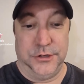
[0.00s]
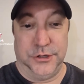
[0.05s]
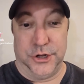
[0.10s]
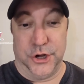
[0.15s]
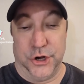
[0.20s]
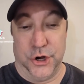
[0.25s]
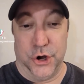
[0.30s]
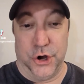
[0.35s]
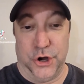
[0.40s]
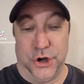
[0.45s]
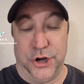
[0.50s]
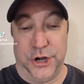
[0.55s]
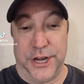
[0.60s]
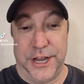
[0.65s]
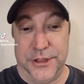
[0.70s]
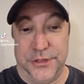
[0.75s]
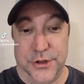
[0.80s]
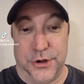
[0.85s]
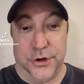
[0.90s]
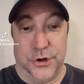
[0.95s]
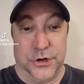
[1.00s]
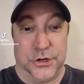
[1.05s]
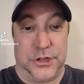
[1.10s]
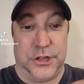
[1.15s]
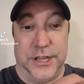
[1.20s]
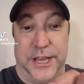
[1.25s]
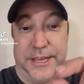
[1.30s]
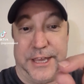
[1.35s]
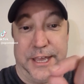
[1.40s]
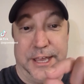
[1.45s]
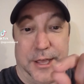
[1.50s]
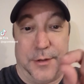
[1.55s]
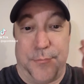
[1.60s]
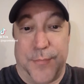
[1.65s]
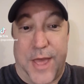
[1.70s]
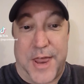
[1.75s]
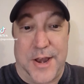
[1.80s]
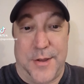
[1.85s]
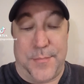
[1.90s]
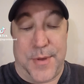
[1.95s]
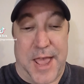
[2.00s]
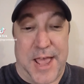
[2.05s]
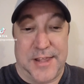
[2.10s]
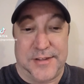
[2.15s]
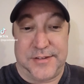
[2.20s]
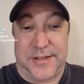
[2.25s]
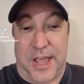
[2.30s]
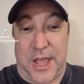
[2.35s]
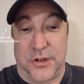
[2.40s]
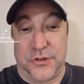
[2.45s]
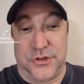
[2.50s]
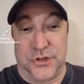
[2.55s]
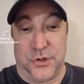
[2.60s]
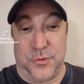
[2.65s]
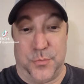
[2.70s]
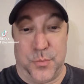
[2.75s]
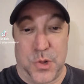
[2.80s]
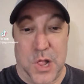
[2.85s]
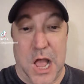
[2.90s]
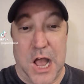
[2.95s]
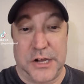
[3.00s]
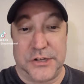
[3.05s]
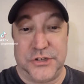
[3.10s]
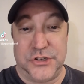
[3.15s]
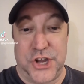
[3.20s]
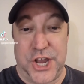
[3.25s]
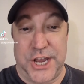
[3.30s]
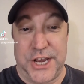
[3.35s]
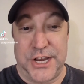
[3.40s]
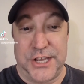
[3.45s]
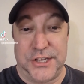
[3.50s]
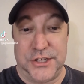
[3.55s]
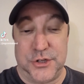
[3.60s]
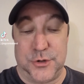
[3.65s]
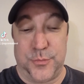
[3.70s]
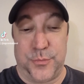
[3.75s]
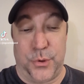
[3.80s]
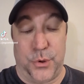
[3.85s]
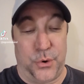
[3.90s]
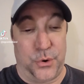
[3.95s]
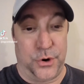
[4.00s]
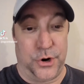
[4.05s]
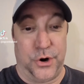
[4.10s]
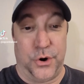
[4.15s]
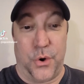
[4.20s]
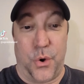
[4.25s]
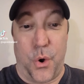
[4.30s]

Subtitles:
You're either clicking a MetaMask out to the blockchain explorer,